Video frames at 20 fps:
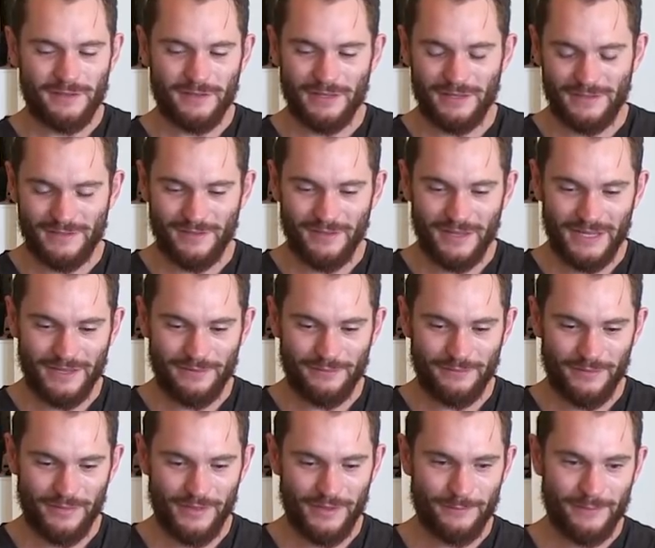that's like
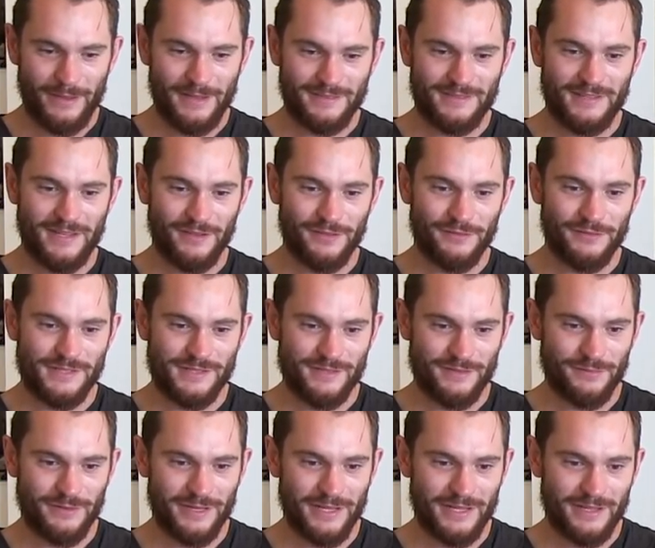think about
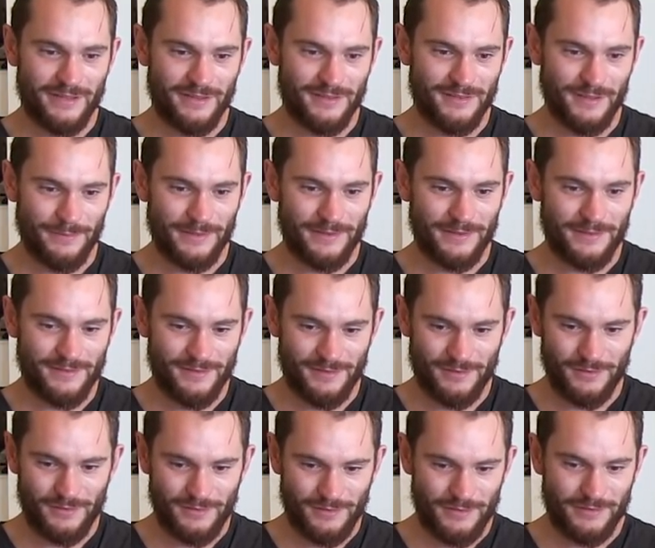television where something's
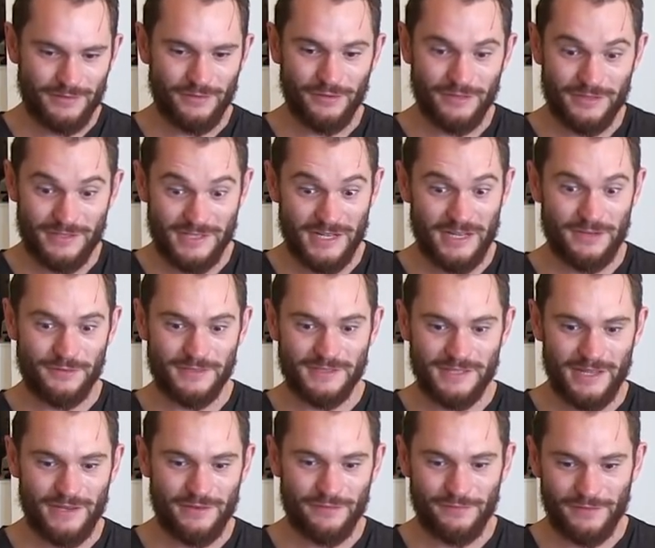it's on channel
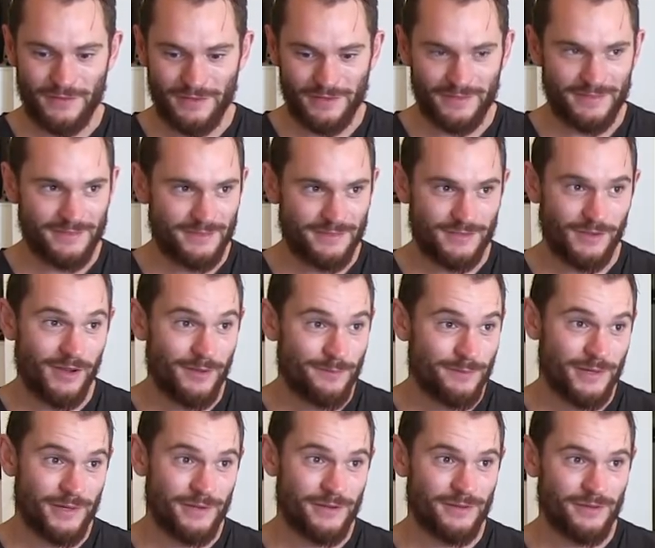10 for this time
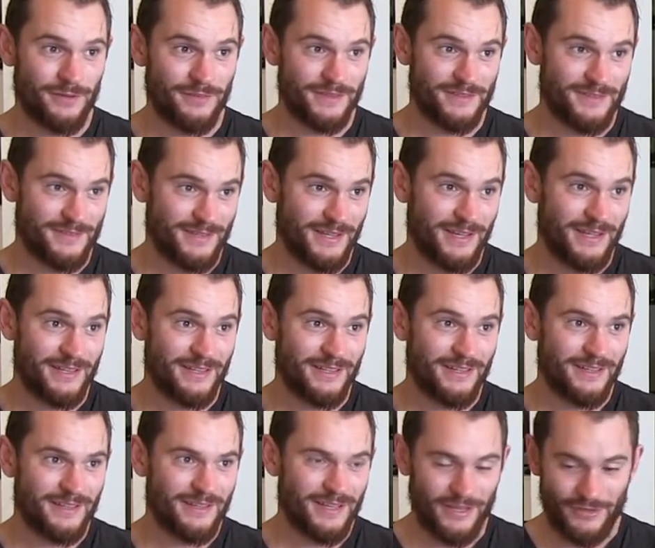period on this day.
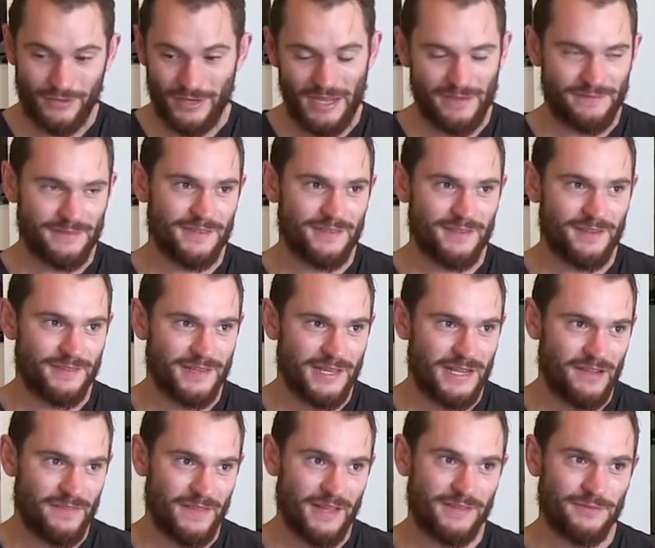Yeah. And you have to sit
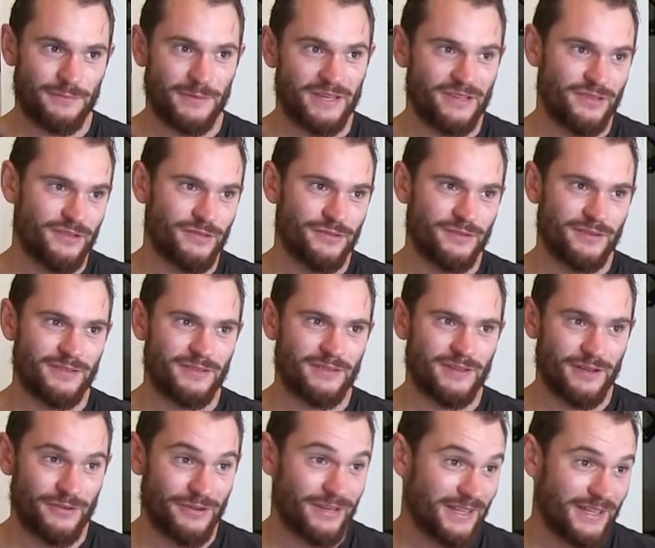there and that's when you
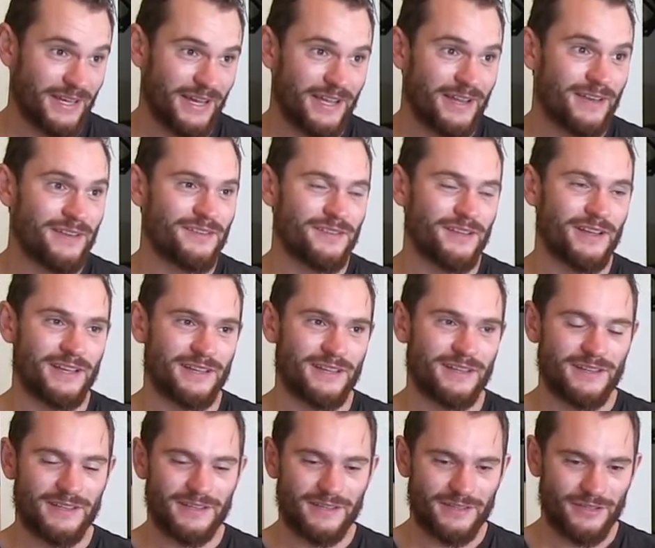yeah. are engaged. Like, yeah.
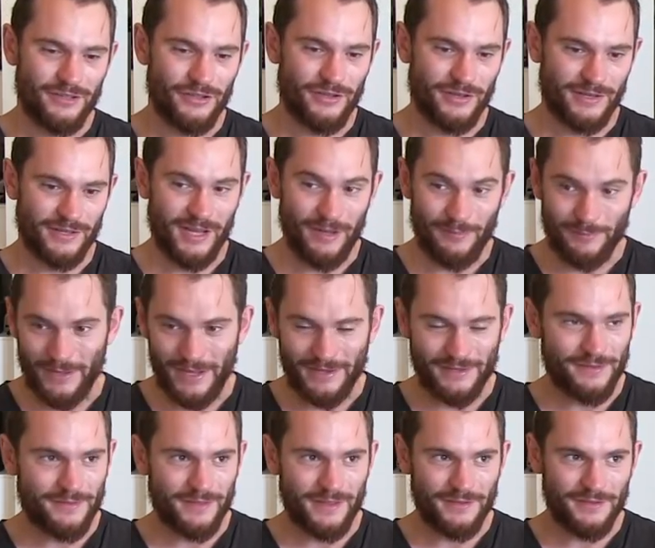You can come back
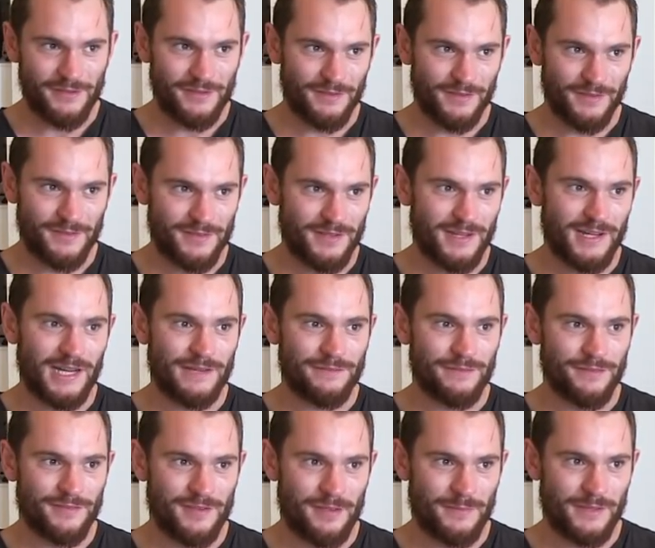to things, you can listen to half
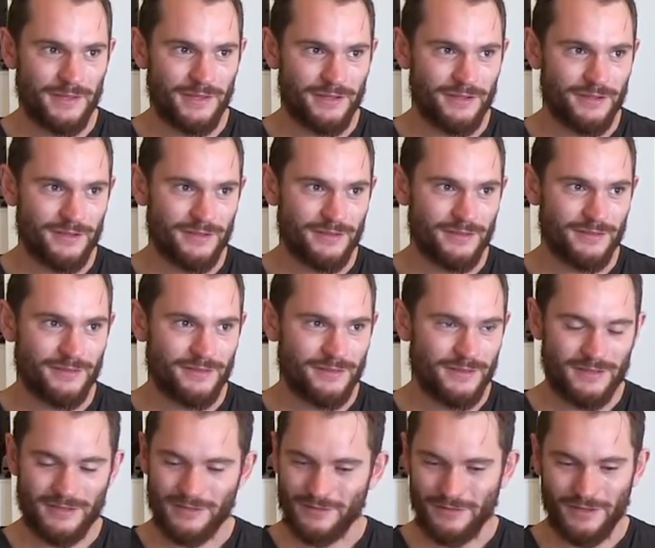of something, you can
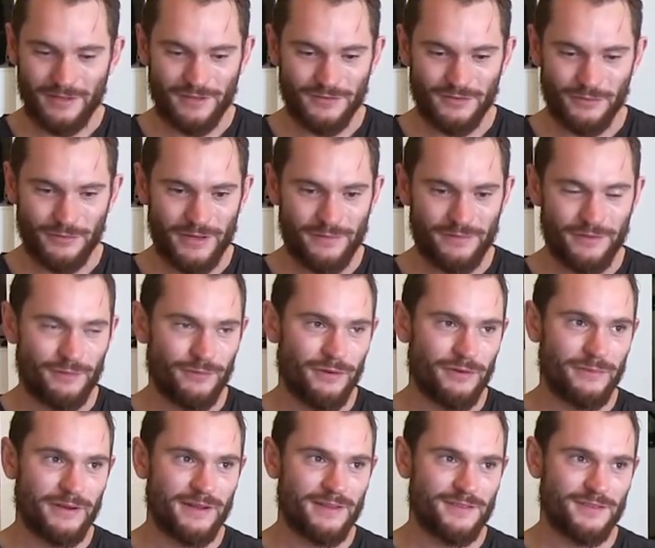you can do whatever you
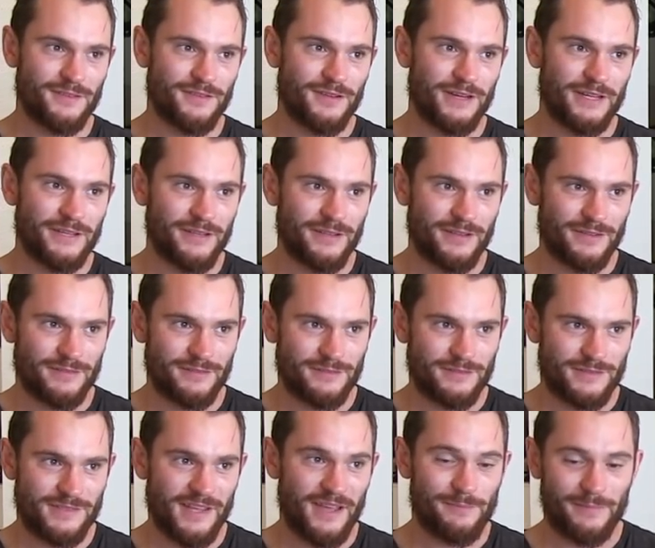want when it's online. You can
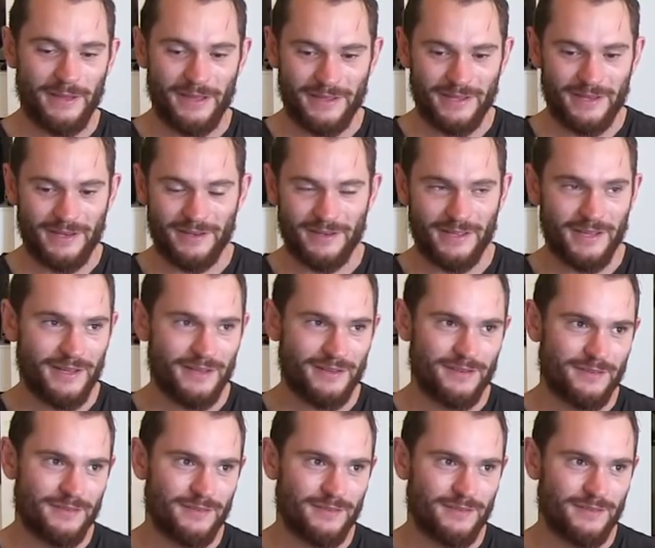yeah, tap exactly. back in and out.